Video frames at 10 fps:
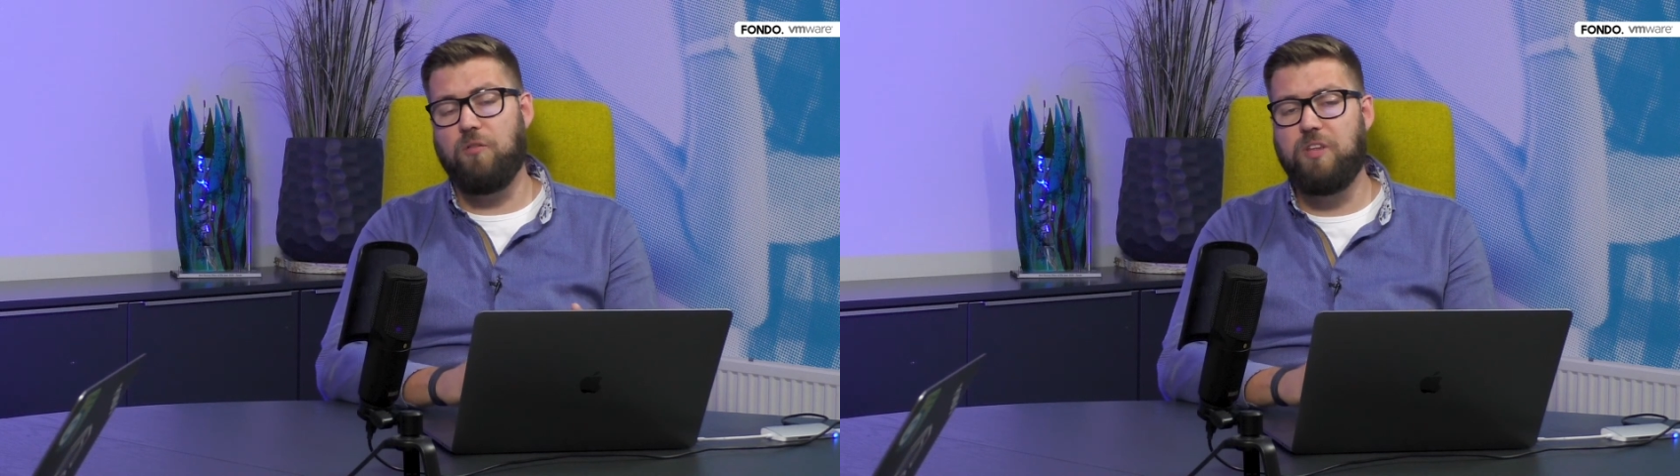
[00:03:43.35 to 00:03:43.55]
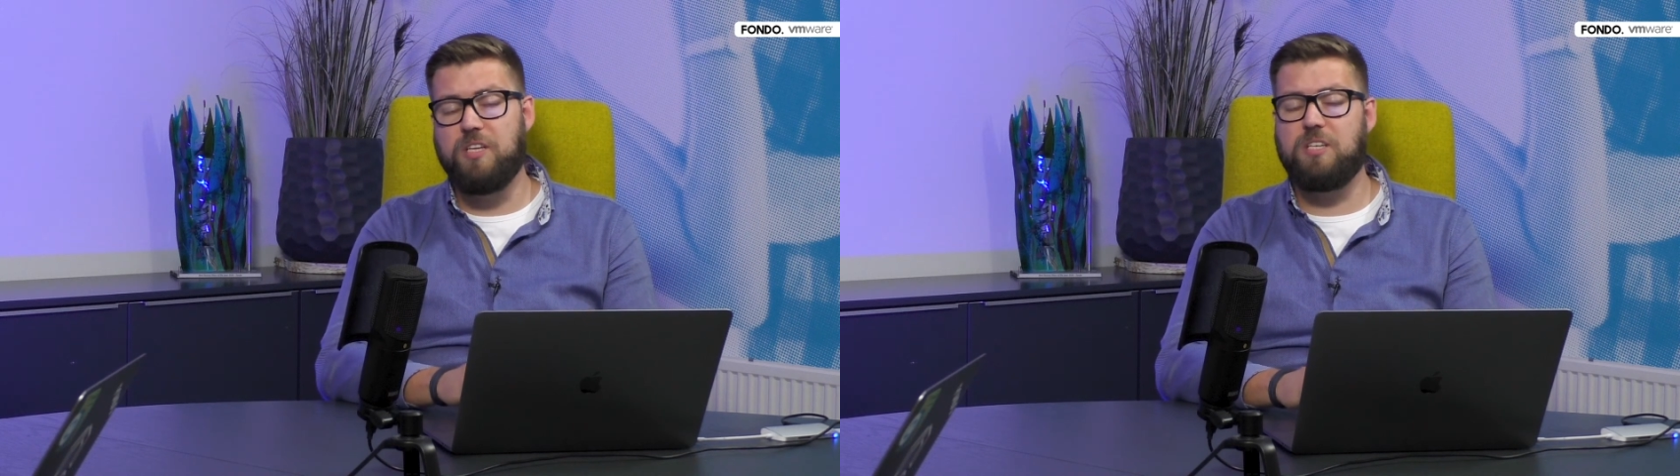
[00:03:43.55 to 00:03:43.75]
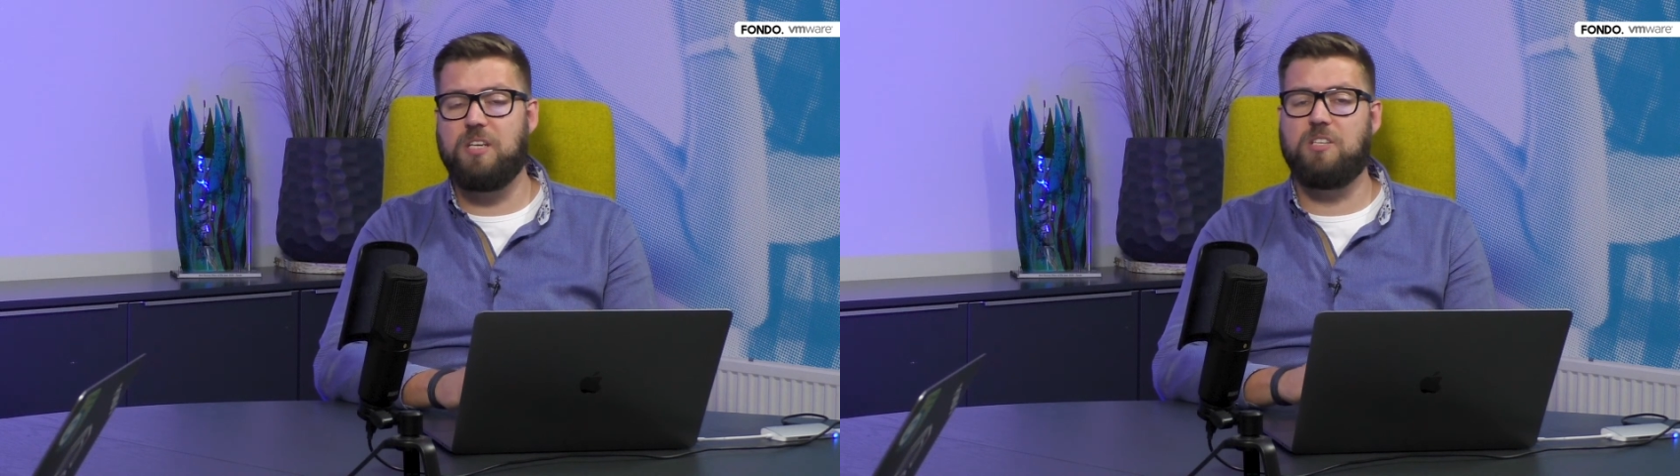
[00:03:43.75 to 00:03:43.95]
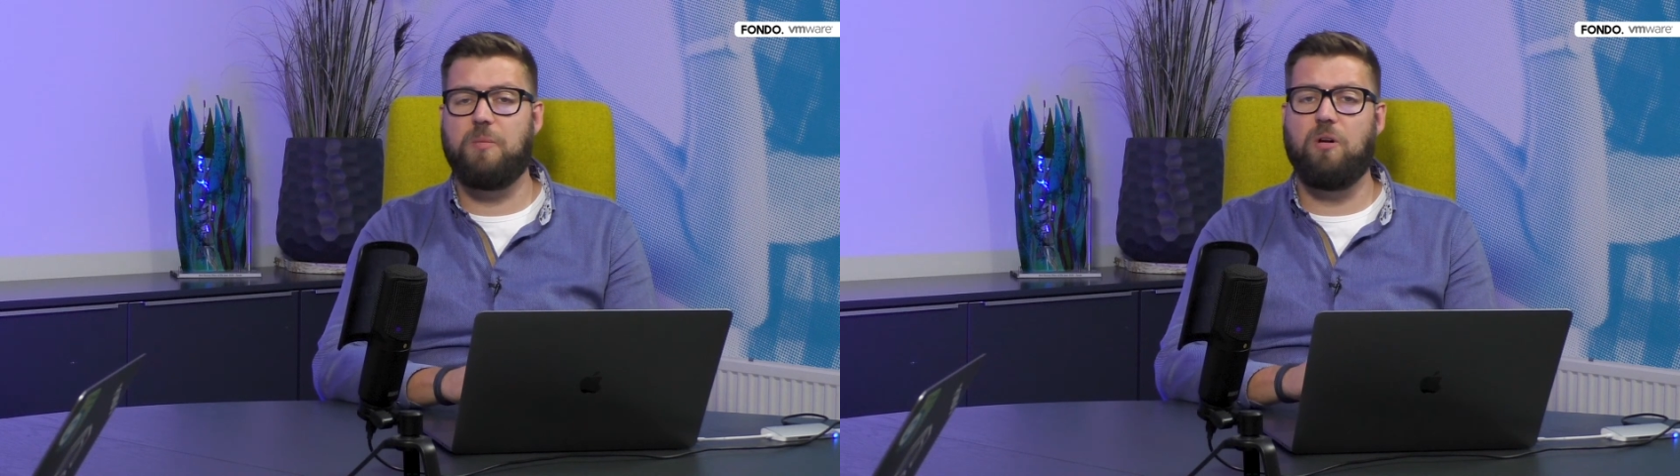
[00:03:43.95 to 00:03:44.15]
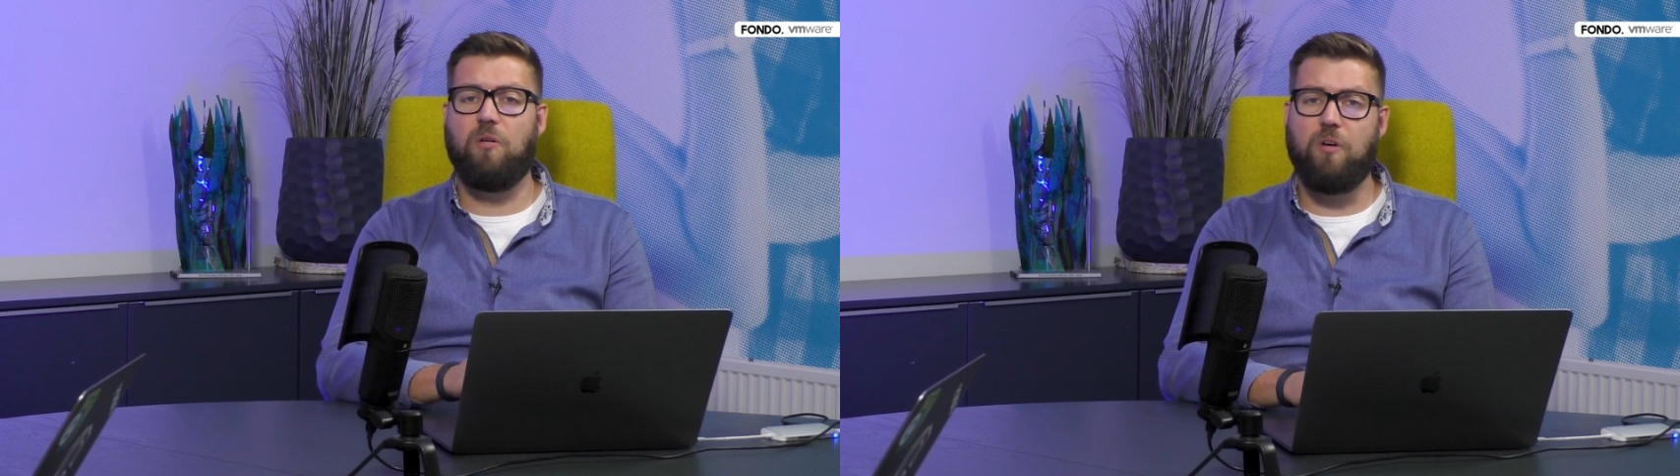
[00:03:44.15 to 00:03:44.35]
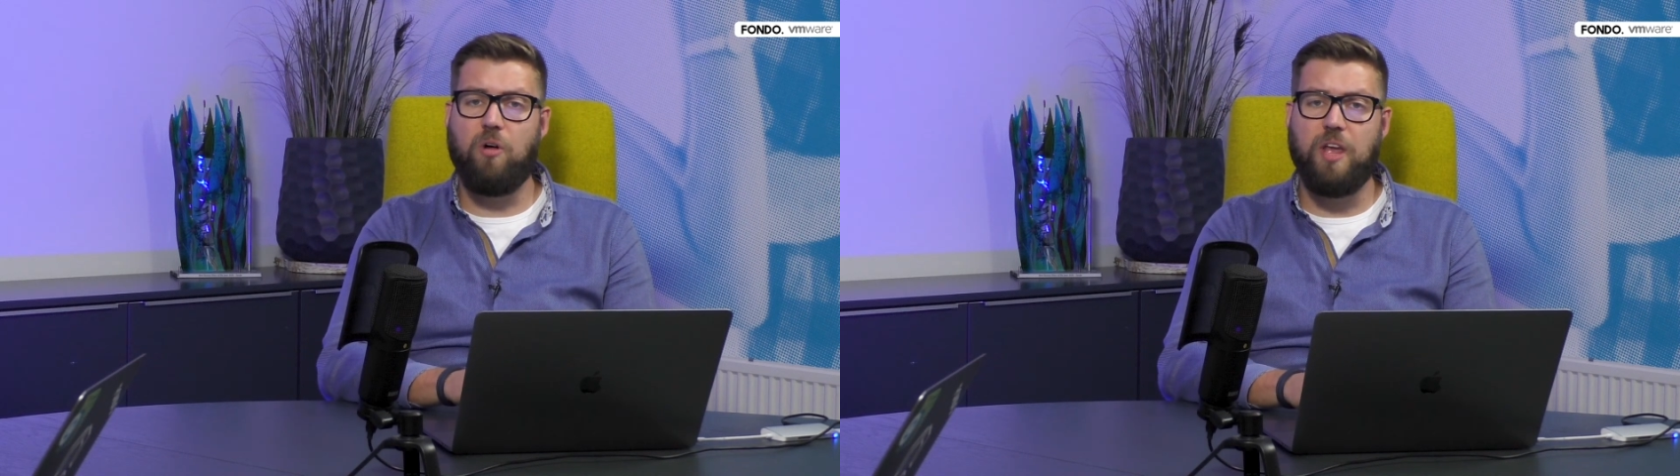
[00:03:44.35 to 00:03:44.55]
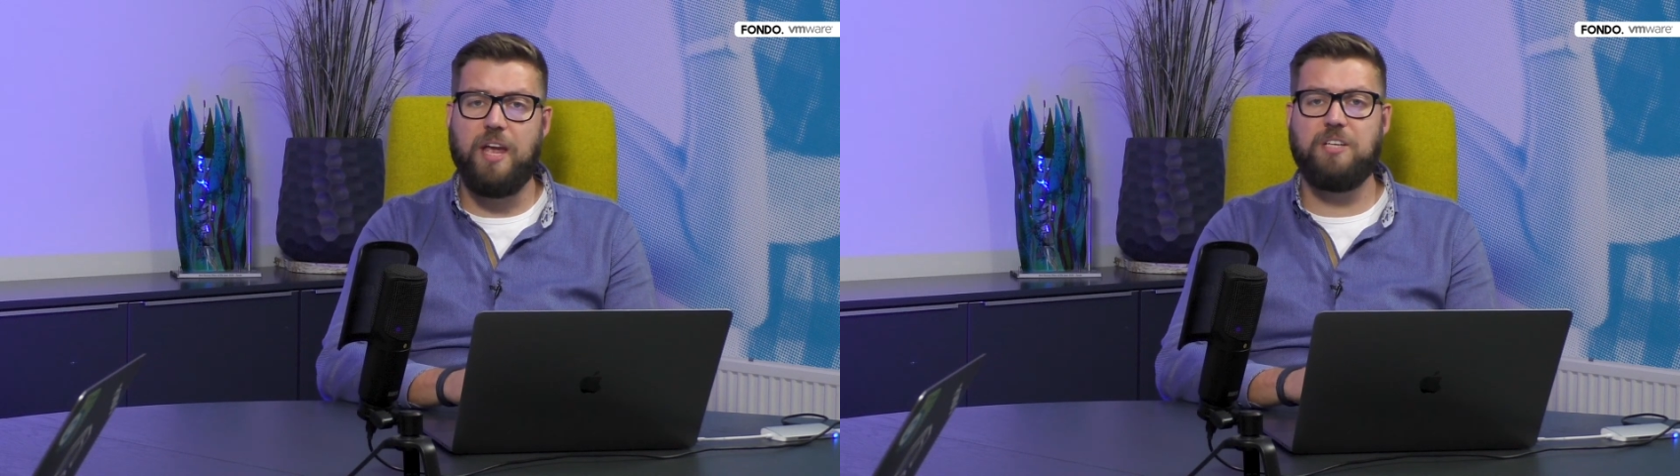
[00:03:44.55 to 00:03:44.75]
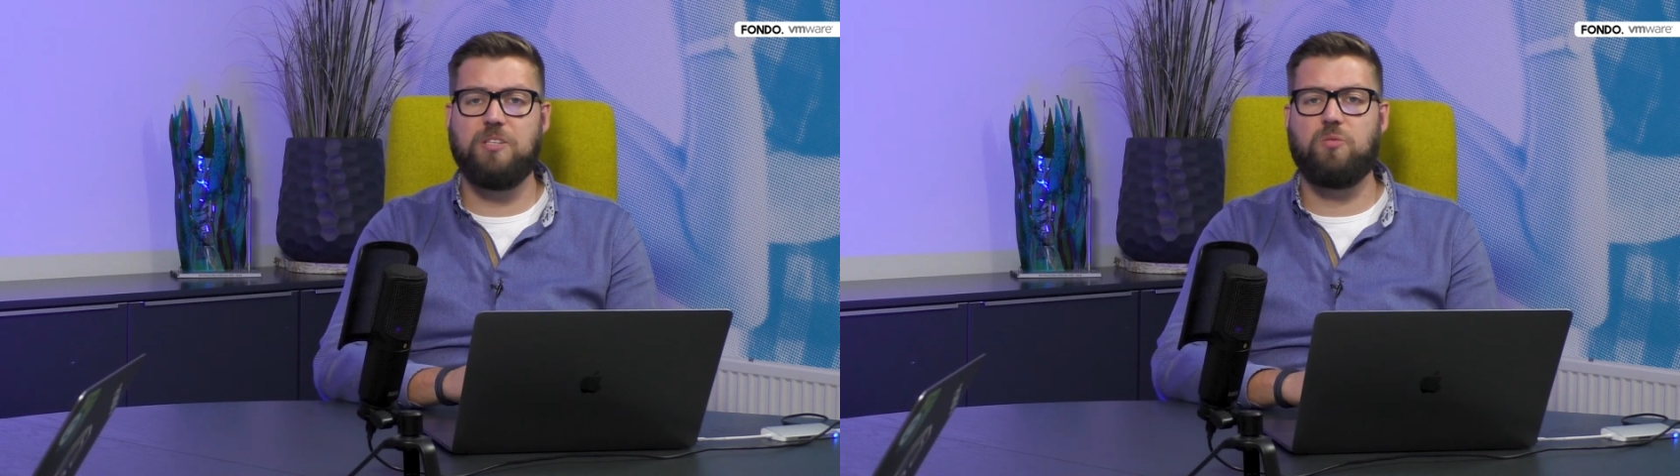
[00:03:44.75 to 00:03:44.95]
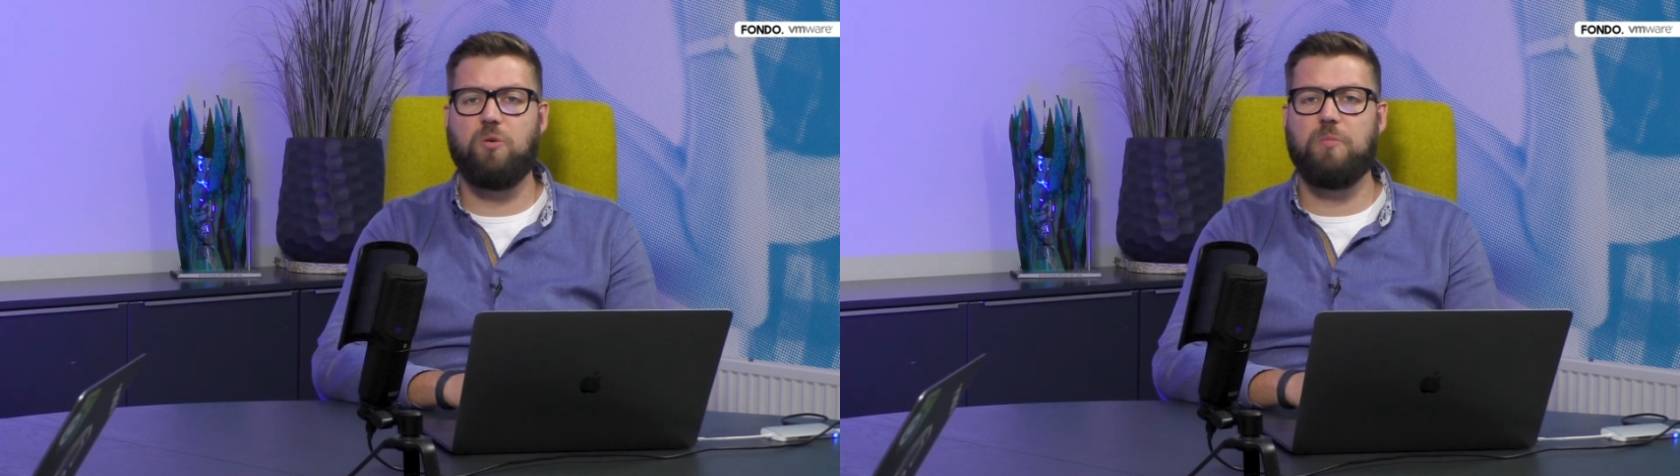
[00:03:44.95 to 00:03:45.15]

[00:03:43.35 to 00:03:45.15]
of this system and of all the agents